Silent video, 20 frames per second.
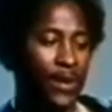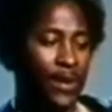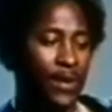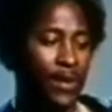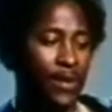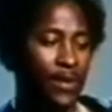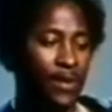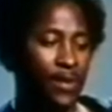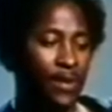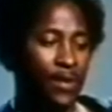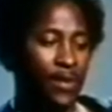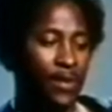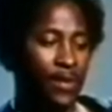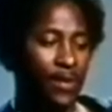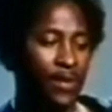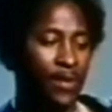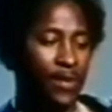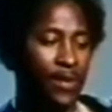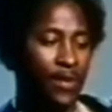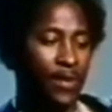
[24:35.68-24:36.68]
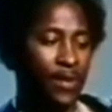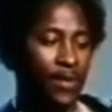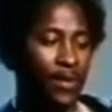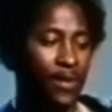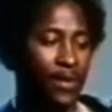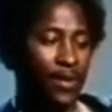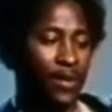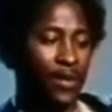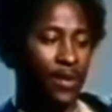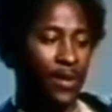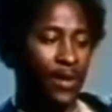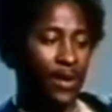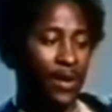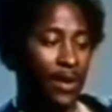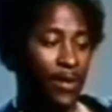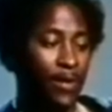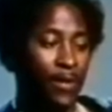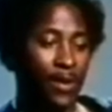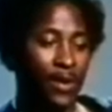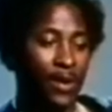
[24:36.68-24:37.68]
Yeah.
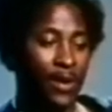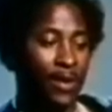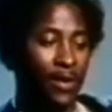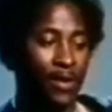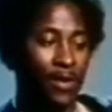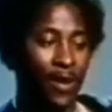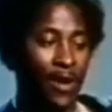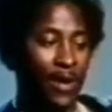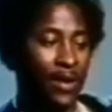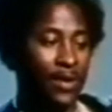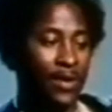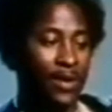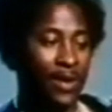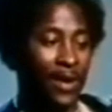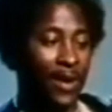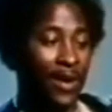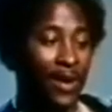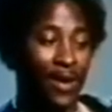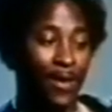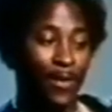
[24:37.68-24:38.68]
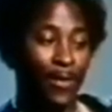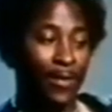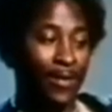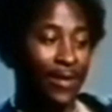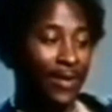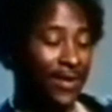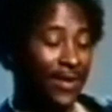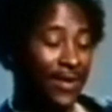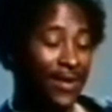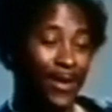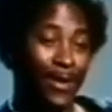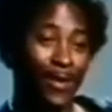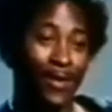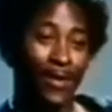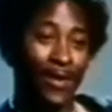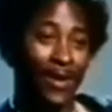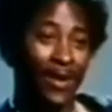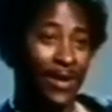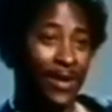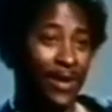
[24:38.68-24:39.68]
And I really don't know how to deal
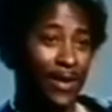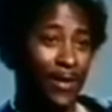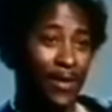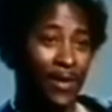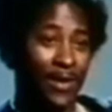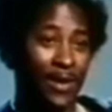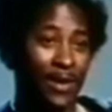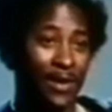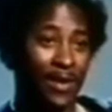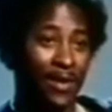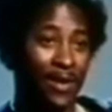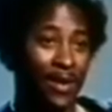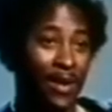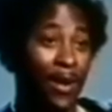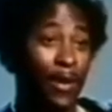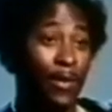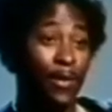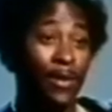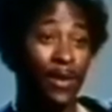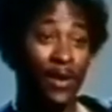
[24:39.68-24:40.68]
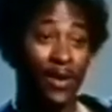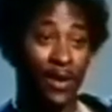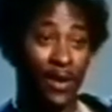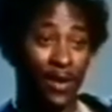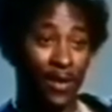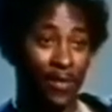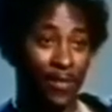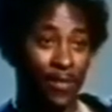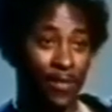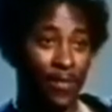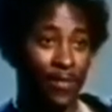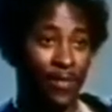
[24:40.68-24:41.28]
with that. I really don't.